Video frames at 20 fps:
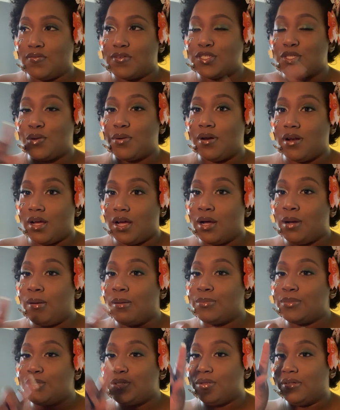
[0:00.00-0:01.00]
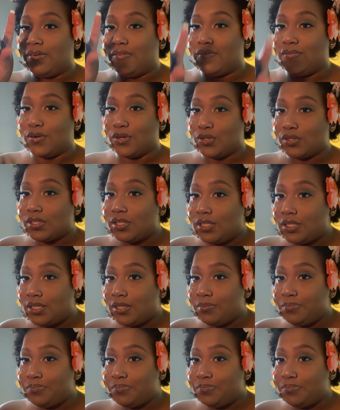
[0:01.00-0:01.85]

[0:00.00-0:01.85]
so now I'm gonna do it vertically